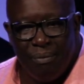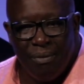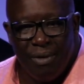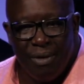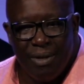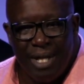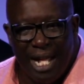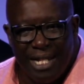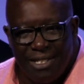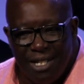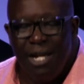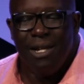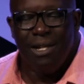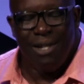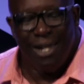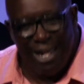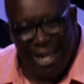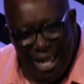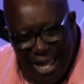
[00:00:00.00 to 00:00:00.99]
That's,
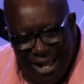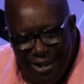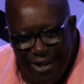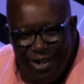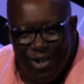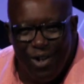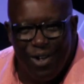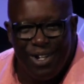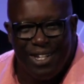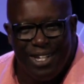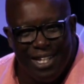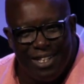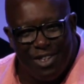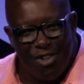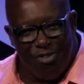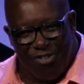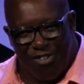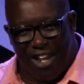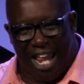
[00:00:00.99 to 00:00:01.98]
yeah, they're going to get the
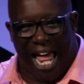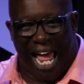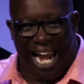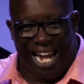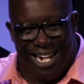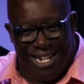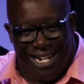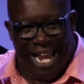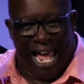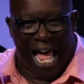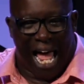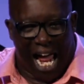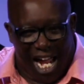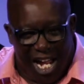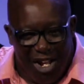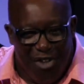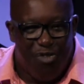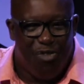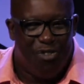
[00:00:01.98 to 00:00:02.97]
flying
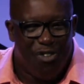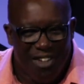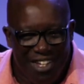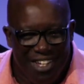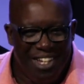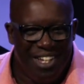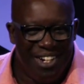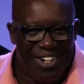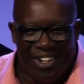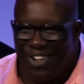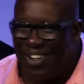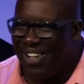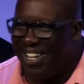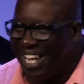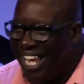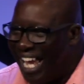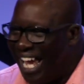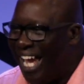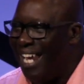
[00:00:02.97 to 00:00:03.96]
knife and all
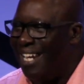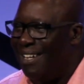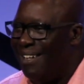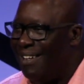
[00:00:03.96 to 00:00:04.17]
that.